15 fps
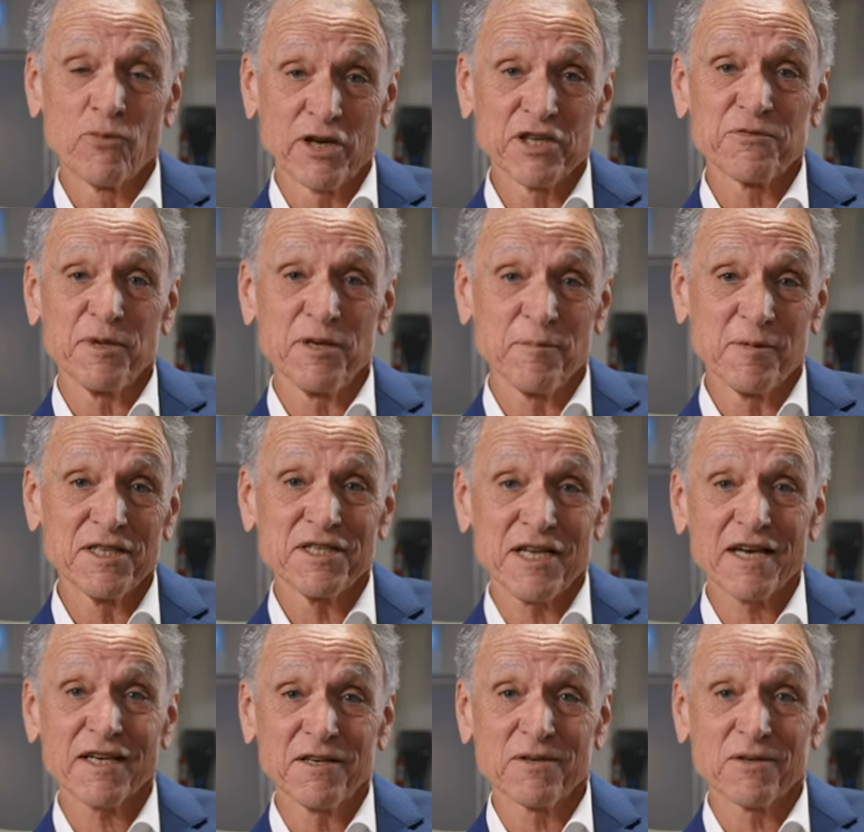Brings me to my
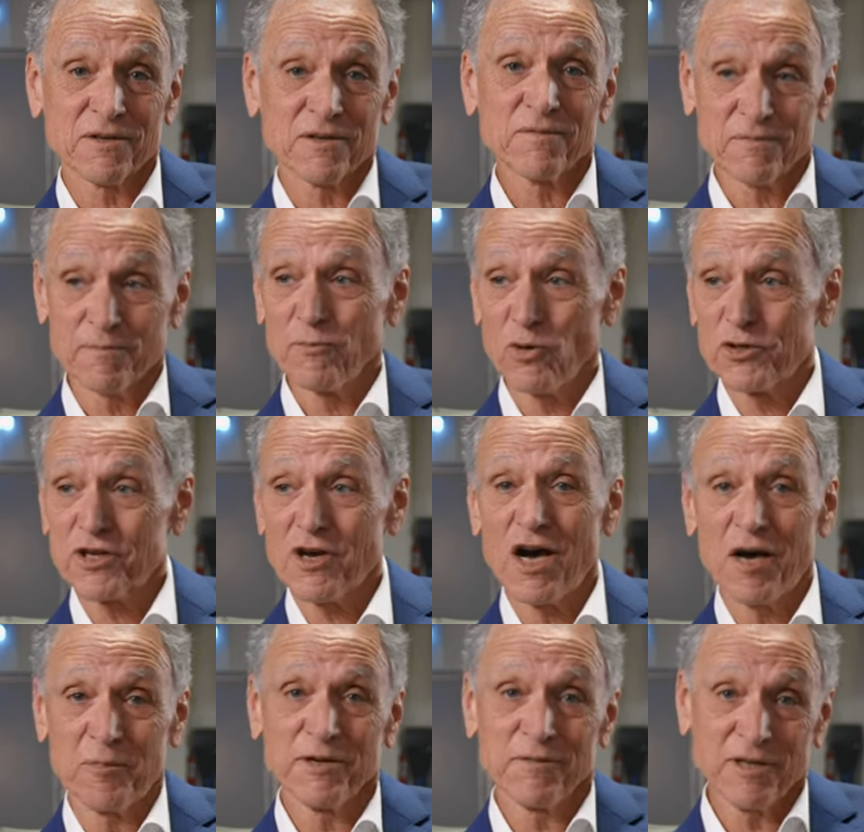second most
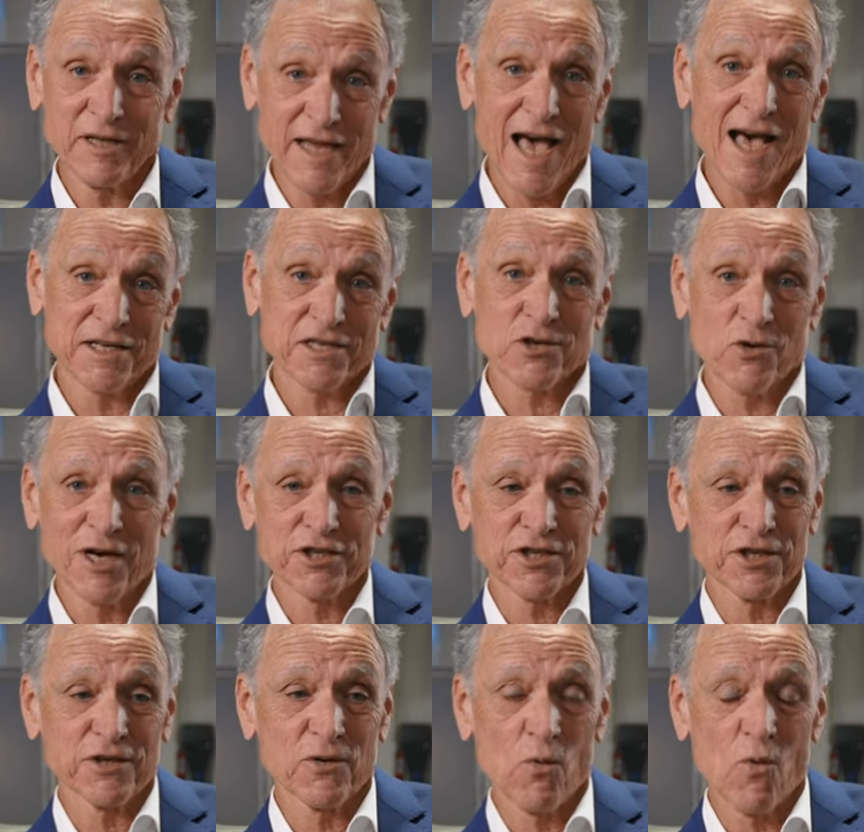commonly asked
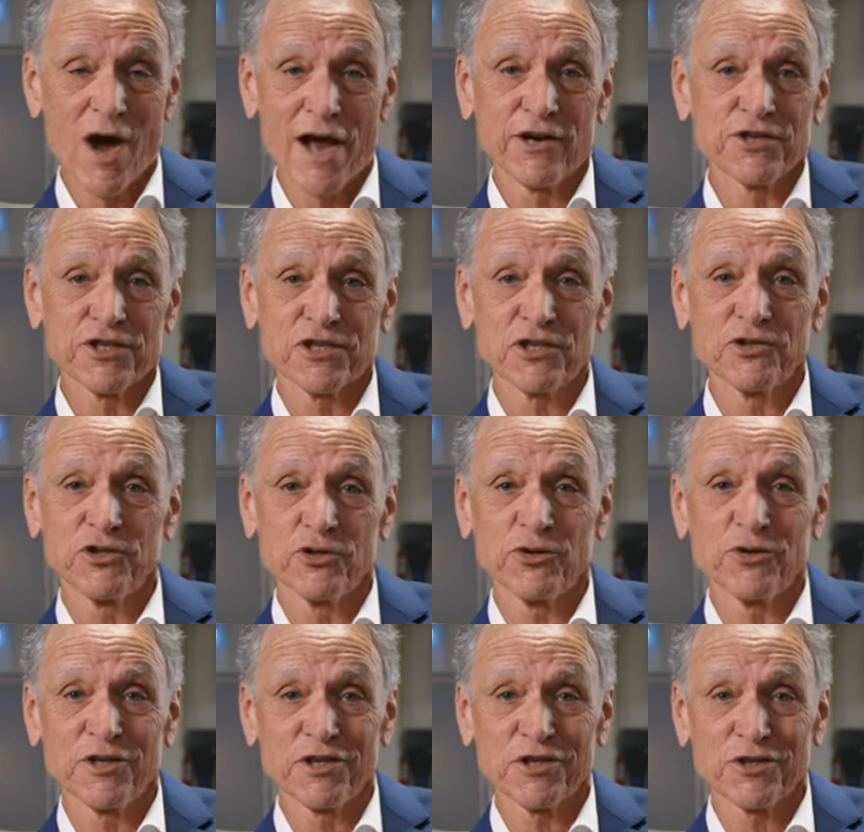question: why are you still
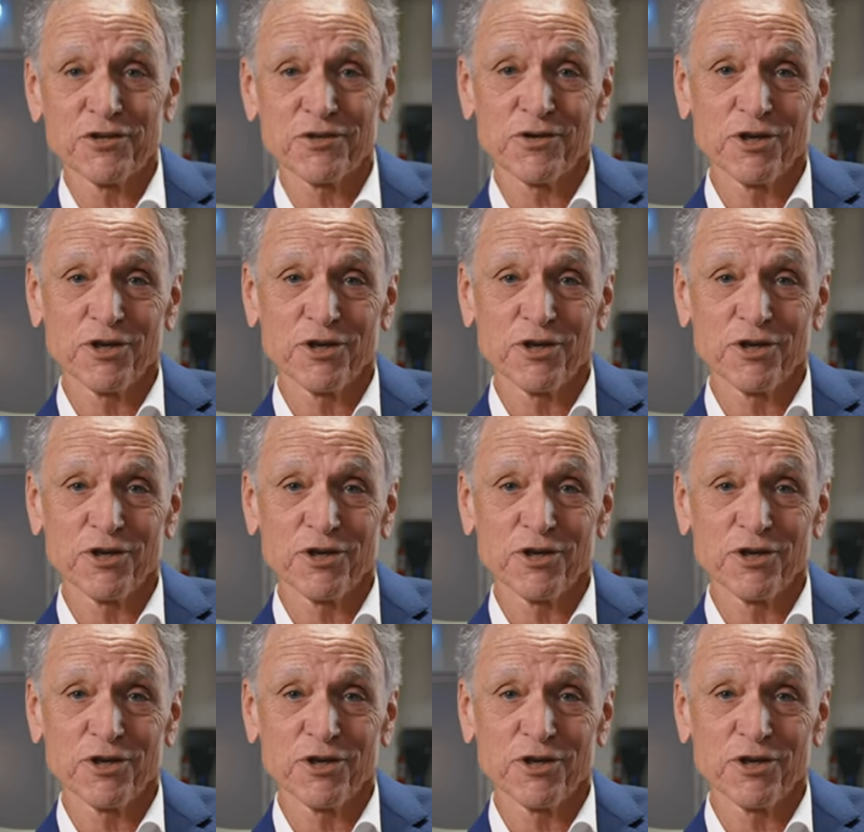doing this?